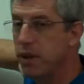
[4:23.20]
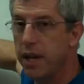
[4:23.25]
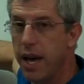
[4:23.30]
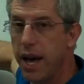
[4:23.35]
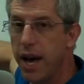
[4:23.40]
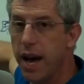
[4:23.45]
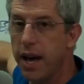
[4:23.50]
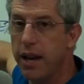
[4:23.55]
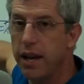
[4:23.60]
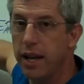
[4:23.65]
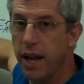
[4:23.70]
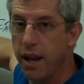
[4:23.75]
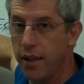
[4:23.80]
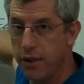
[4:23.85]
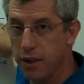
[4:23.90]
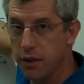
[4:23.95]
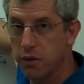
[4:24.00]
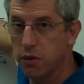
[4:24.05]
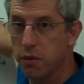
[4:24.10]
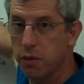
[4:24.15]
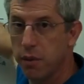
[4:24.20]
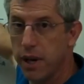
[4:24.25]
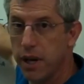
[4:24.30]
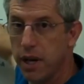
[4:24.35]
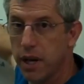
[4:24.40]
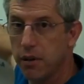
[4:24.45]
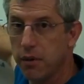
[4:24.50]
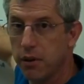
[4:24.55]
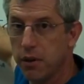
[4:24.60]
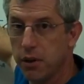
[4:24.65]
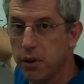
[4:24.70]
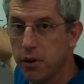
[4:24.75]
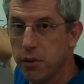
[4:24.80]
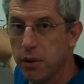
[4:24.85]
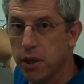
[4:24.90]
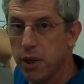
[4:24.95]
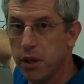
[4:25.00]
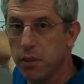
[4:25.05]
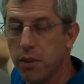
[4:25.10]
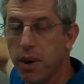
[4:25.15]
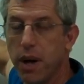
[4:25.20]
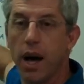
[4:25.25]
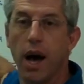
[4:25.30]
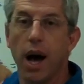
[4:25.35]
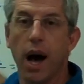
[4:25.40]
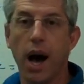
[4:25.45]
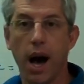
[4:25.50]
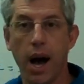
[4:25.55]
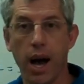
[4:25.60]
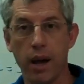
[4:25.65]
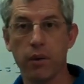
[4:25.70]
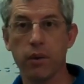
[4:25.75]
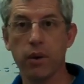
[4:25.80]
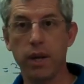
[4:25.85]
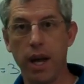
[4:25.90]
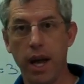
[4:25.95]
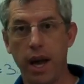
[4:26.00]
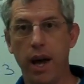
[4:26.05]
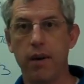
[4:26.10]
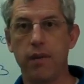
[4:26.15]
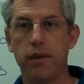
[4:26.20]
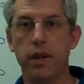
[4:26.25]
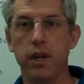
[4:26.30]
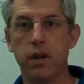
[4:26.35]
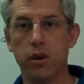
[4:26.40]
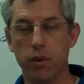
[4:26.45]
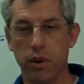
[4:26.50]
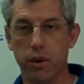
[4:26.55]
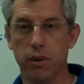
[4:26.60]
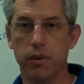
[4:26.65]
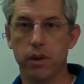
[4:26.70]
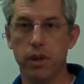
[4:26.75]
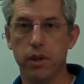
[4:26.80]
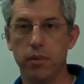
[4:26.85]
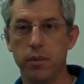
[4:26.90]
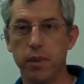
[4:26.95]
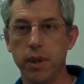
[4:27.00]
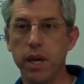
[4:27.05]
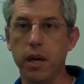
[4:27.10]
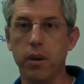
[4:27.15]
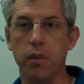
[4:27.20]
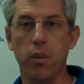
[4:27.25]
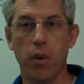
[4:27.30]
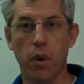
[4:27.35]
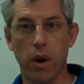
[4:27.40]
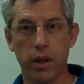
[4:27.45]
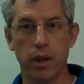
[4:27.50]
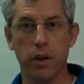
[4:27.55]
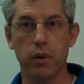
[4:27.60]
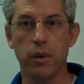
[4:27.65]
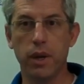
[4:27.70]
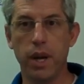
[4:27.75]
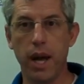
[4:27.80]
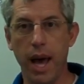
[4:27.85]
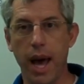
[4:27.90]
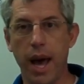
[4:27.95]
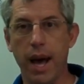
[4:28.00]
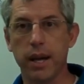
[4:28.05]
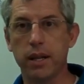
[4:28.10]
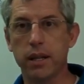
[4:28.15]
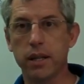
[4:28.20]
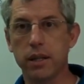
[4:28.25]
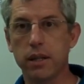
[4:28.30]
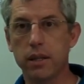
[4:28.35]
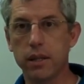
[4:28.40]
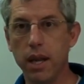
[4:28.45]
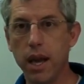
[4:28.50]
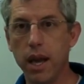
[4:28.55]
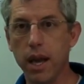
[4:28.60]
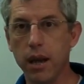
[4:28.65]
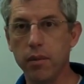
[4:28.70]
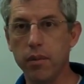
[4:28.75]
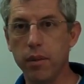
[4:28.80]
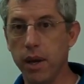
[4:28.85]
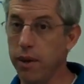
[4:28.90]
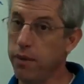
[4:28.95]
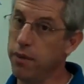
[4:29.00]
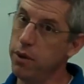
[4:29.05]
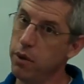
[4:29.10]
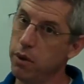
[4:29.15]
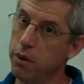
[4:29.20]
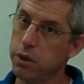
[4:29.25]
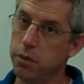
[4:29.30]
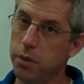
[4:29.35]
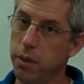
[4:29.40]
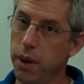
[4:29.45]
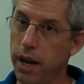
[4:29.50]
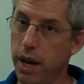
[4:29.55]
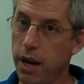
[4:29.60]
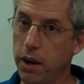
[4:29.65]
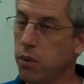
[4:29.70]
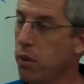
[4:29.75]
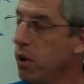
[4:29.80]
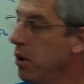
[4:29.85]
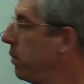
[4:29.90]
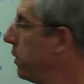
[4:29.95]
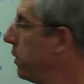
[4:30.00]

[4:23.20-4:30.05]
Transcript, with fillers: that, and this were made out of aluminum, I would have an equivalent beam, one that would act the same even though it's made out of one